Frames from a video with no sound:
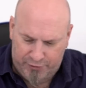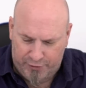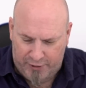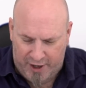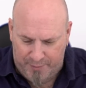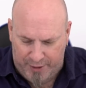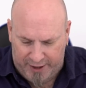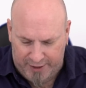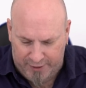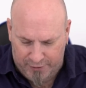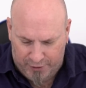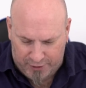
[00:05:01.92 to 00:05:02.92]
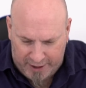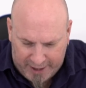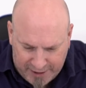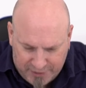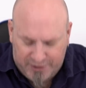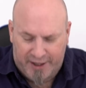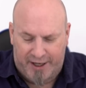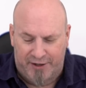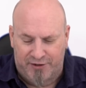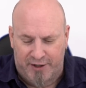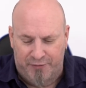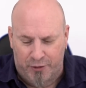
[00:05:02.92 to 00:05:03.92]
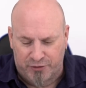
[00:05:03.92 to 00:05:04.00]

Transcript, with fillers: easier than I'm making it look like. I just, like I said,